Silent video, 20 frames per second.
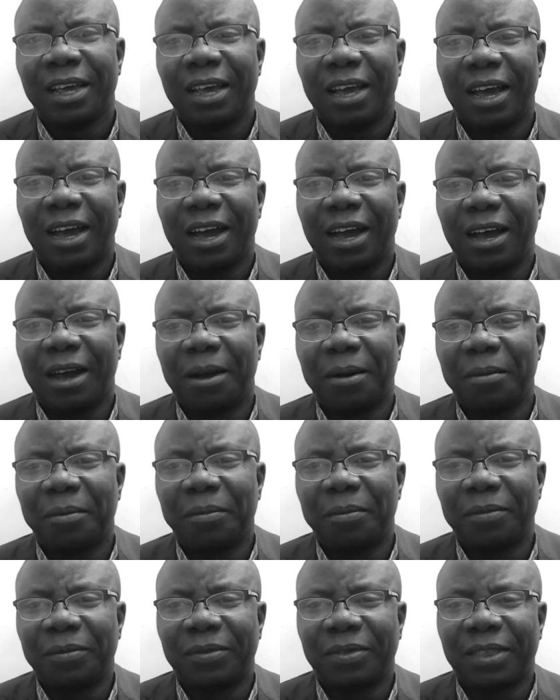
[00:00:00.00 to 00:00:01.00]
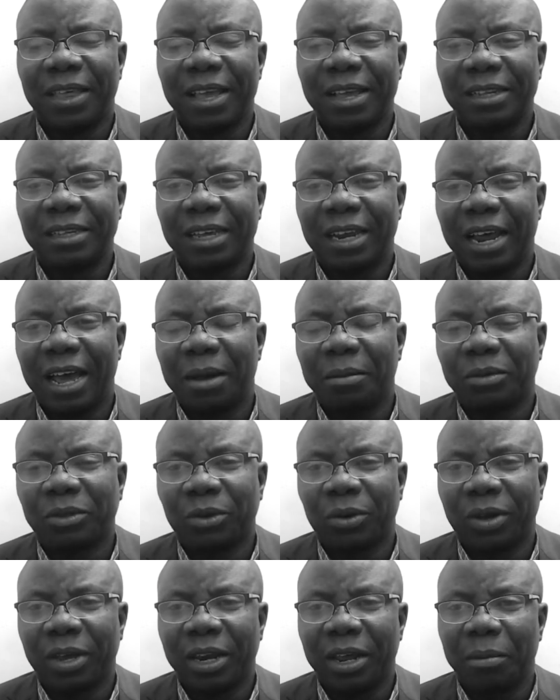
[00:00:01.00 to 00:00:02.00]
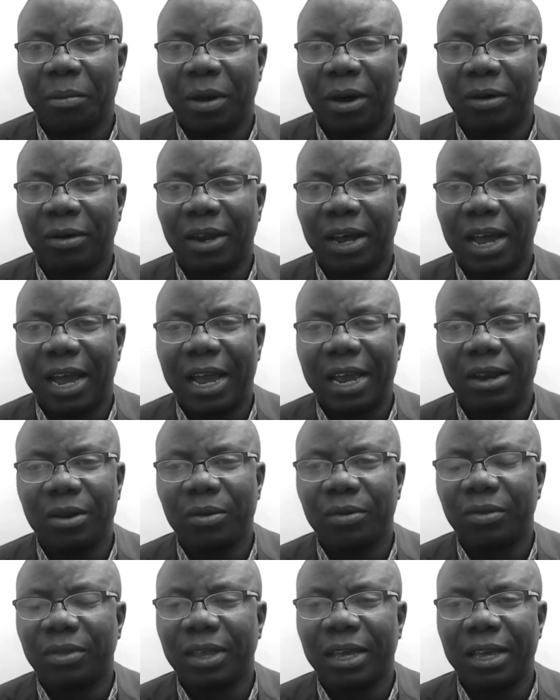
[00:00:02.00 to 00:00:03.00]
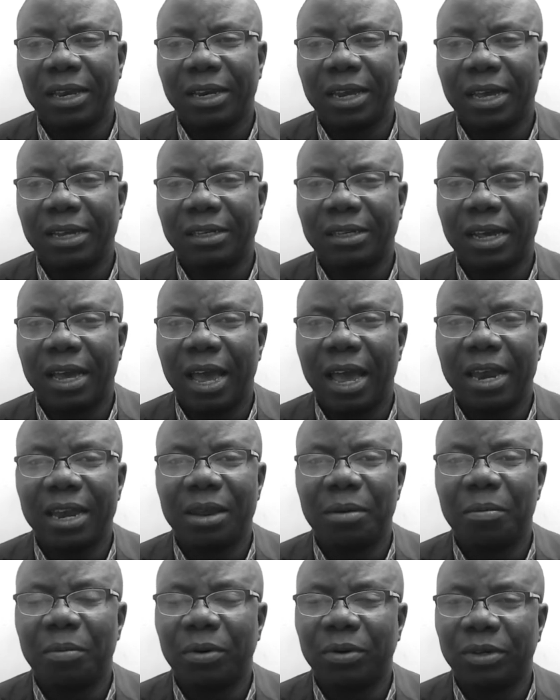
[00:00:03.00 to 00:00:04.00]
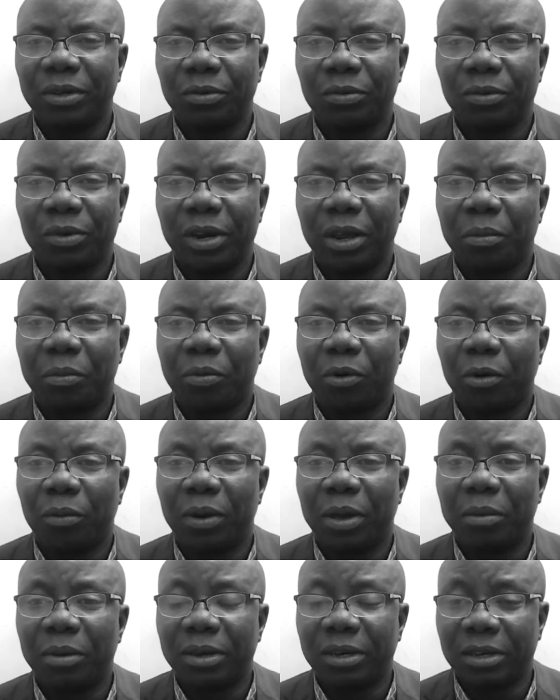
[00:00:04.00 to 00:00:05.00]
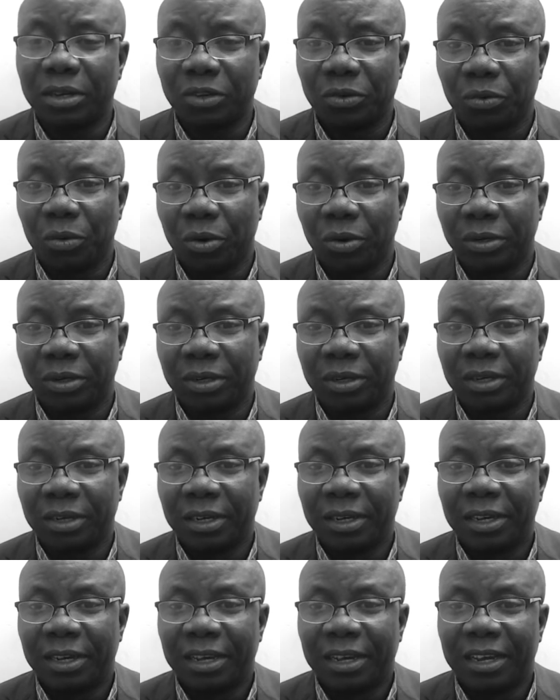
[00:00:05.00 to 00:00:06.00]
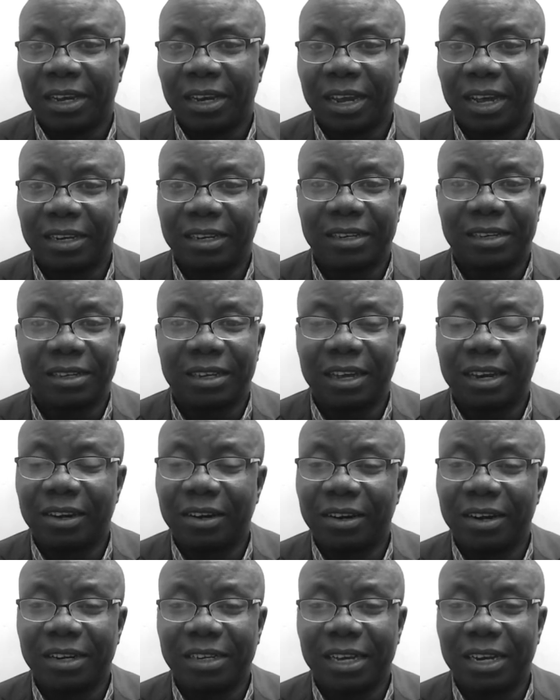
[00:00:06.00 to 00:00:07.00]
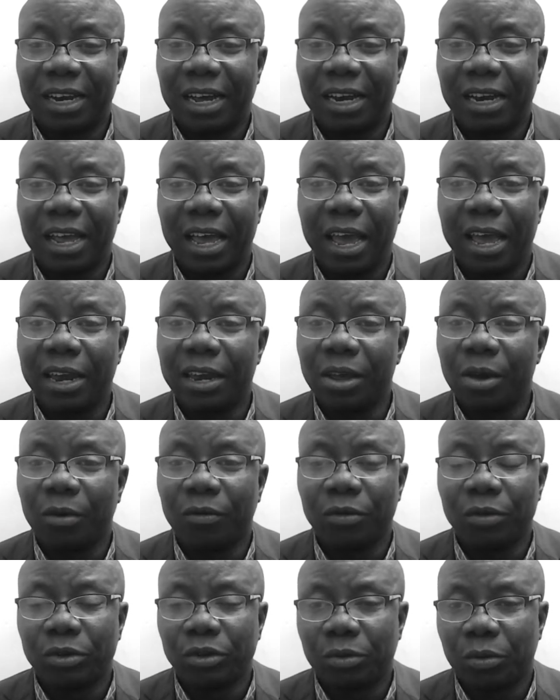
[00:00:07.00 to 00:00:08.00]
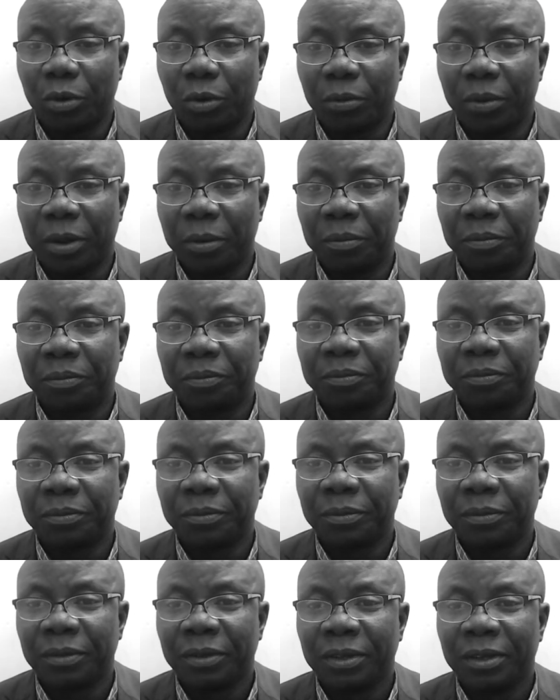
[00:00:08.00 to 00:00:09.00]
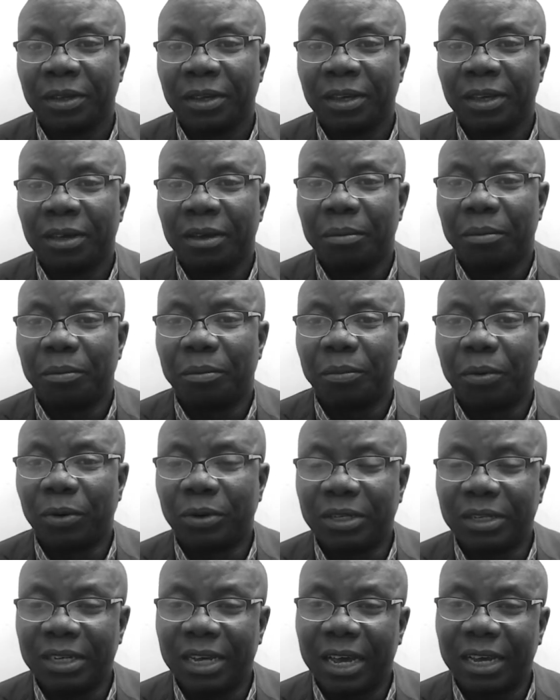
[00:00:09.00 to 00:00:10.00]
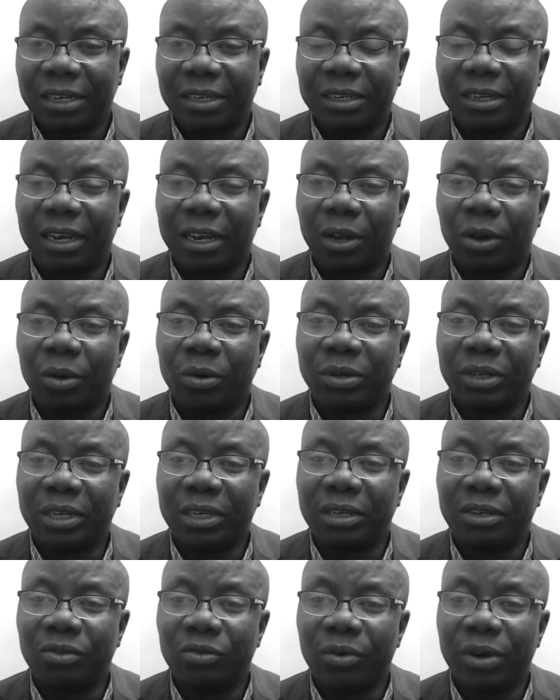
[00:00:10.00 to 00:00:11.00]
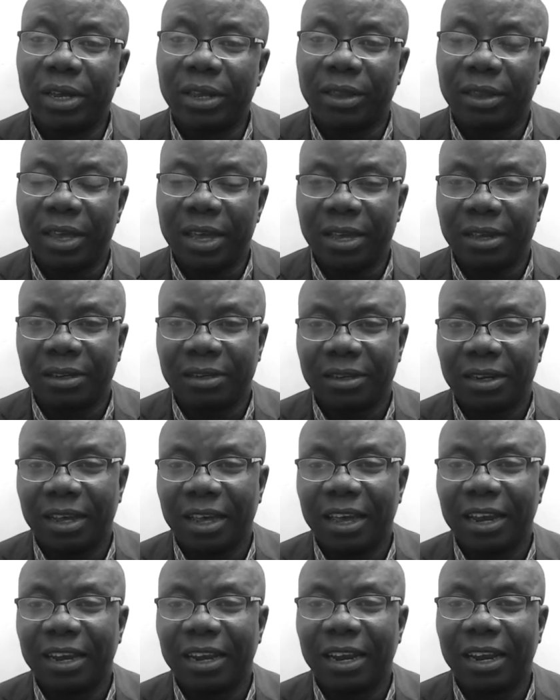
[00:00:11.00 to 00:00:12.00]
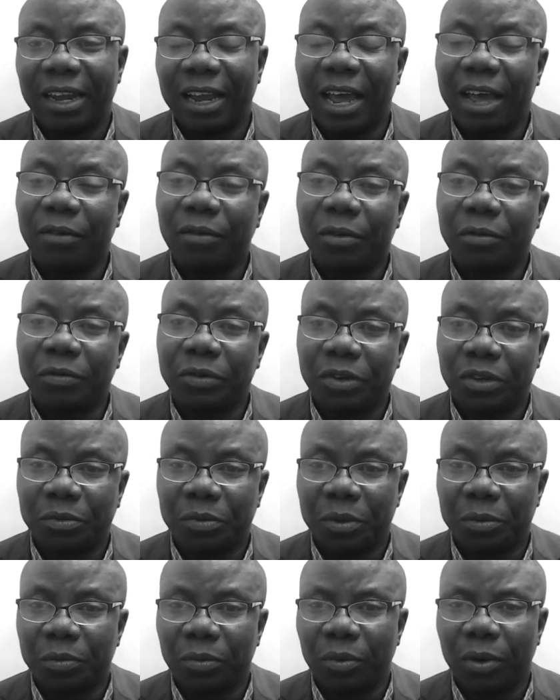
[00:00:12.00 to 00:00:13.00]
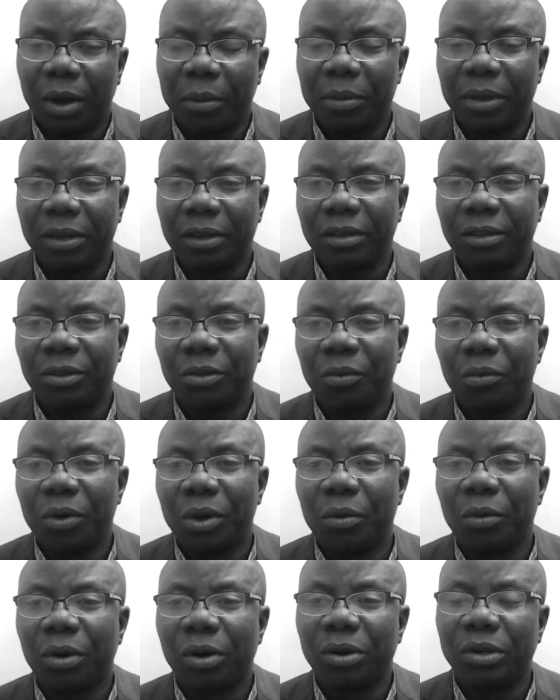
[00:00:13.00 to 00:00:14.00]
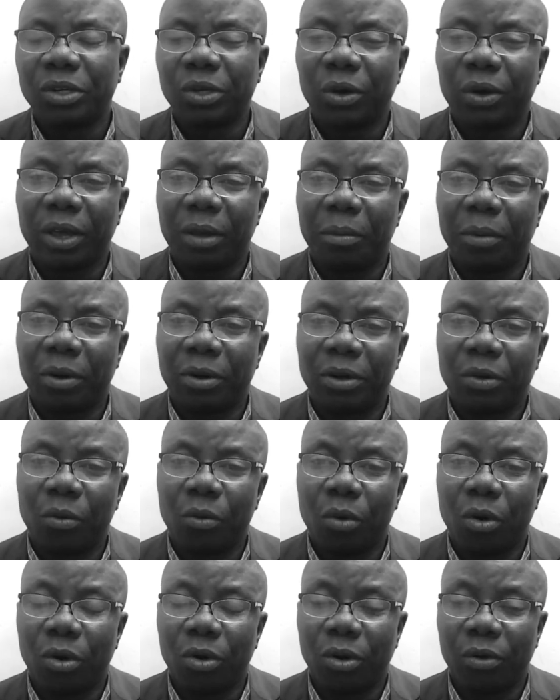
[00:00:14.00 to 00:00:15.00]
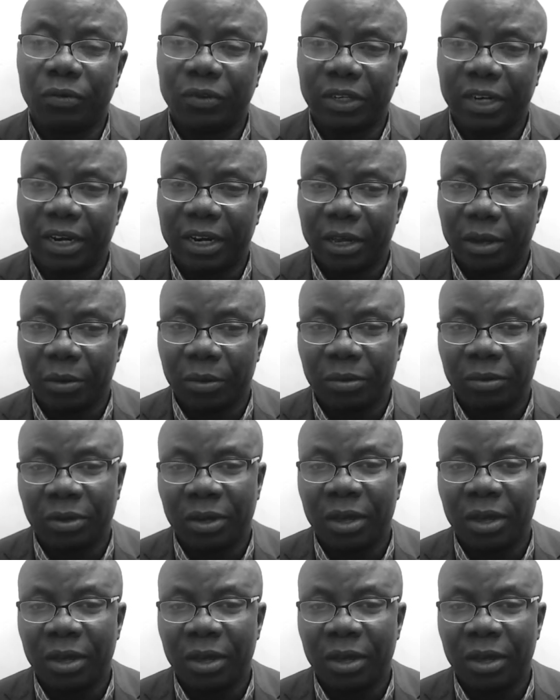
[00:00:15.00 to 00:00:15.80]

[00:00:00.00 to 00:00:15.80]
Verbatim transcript: um, things that I'm talking about, I don't think there's anybody with a problem in this world that is greater than any of those problems. But yet, the Lord did great things in the life of these people. I mean, do we want to talk about the wall of Jericho?